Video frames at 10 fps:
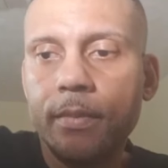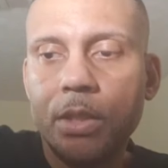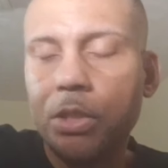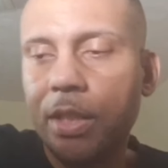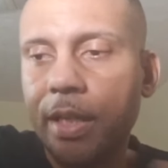
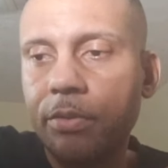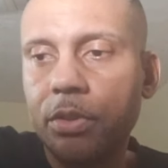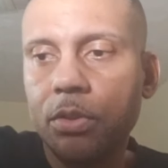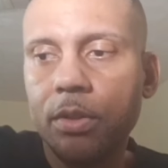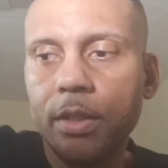The slave
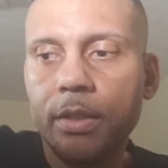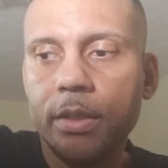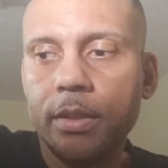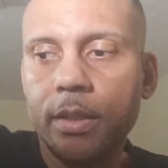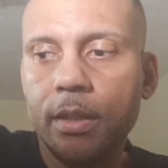stories
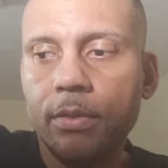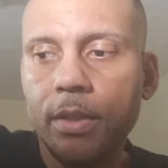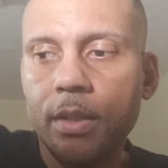and stuff.